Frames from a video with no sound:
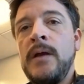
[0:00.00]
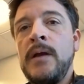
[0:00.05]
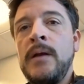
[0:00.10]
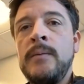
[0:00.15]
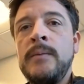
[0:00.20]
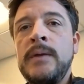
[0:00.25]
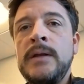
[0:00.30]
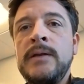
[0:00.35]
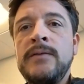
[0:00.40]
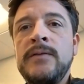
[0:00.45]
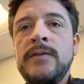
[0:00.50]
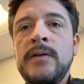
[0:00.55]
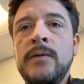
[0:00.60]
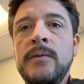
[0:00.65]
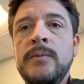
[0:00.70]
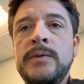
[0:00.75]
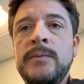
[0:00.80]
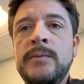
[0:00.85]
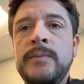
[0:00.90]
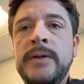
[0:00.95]
And if
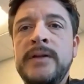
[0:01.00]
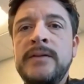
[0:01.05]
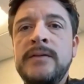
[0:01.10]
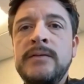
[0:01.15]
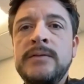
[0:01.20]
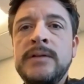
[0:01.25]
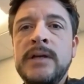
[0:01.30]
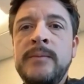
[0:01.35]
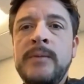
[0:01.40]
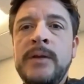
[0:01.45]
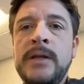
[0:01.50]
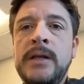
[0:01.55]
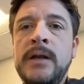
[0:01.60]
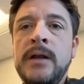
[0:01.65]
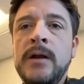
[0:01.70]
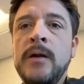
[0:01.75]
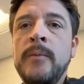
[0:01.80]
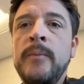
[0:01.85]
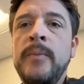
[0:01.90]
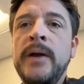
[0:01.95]
so, please do chime in
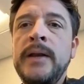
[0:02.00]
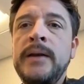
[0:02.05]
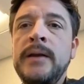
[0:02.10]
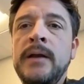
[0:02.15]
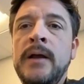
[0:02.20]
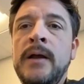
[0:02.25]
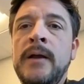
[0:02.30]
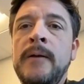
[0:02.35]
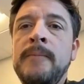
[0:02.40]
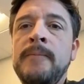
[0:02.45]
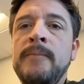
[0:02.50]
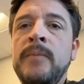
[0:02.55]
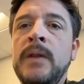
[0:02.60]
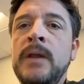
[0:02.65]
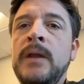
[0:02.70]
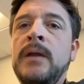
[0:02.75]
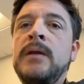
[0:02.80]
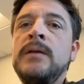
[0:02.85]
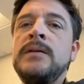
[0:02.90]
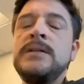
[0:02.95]
here. But
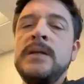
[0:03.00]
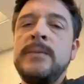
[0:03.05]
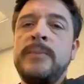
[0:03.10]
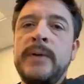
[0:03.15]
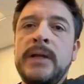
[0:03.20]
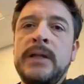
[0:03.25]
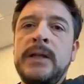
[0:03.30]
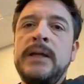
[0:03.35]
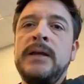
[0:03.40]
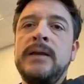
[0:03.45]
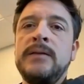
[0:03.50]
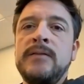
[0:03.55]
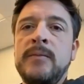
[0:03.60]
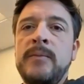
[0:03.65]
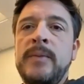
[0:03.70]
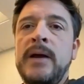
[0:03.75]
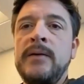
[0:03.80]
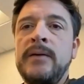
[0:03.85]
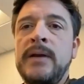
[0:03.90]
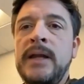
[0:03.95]
typically it's
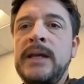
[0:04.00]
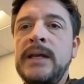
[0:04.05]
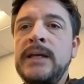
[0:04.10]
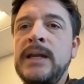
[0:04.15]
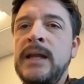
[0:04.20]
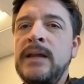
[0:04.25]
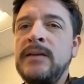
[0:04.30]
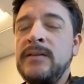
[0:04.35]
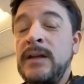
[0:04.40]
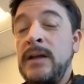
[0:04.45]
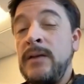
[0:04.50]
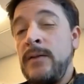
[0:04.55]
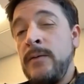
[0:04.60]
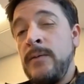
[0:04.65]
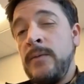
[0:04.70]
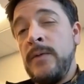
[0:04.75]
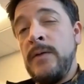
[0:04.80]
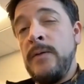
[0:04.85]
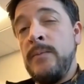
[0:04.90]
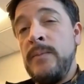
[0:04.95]
about 90 days. Now,
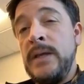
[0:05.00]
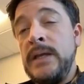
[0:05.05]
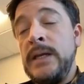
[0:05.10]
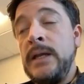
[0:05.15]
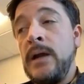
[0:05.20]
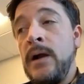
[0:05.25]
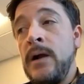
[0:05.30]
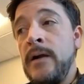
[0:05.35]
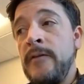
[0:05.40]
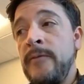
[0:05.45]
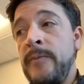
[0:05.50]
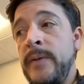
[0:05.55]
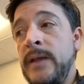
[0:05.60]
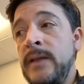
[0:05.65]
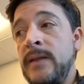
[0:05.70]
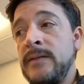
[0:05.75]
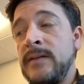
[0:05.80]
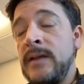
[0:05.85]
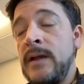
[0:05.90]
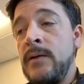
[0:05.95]
the mini
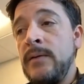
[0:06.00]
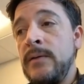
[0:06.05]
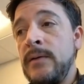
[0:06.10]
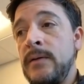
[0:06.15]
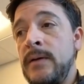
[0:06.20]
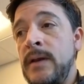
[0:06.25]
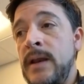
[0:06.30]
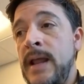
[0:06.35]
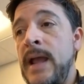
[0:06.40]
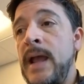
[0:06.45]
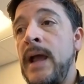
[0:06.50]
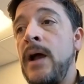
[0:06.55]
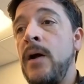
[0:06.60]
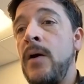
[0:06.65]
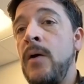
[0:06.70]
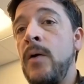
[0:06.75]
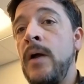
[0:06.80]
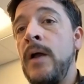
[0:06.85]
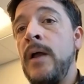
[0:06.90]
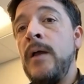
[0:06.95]
RFP that's out
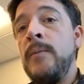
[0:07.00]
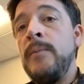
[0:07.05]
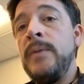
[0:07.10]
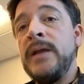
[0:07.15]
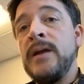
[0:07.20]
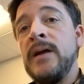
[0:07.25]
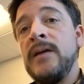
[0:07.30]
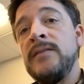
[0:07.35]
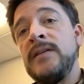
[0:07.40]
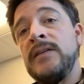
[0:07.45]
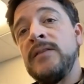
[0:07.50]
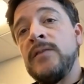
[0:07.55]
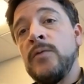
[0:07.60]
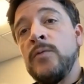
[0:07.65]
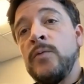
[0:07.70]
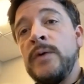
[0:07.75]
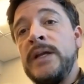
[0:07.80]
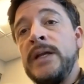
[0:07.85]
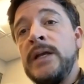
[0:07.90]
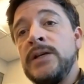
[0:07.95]
now, because it's
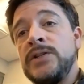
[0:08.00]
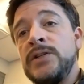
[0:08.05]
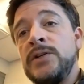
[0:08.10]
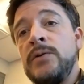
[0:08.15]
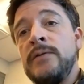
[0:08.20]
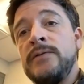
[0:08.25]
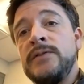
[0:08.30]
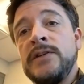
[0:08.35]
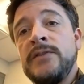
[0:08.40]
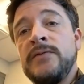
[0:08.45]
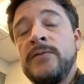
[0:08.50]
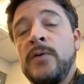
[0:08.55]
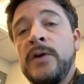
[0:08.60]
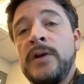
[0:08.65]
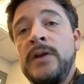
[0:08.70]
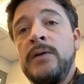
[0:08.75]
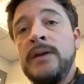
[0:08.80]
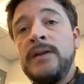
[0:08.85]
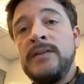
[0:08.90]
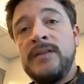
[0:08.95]
a reissue of just
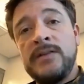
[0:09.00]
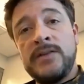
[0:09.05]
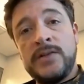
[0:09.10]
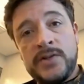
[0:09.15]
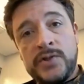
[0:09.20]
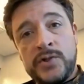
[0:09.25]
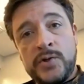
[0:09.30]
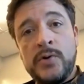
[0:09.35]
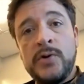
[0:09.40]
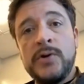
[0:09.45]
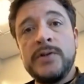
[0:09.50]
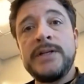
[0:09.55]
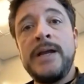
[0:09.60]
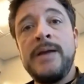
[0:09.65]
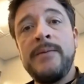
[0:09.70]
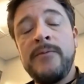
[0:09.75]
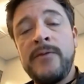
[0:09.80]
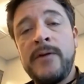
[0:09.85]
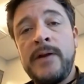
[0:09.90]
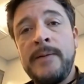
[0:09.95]
4 units, it's a shorter
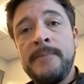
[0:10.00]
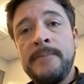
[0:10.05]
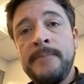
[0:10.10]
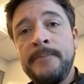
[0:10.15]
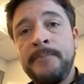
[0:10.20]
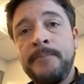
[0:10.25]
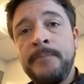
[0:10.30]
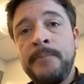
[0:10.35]
time frame.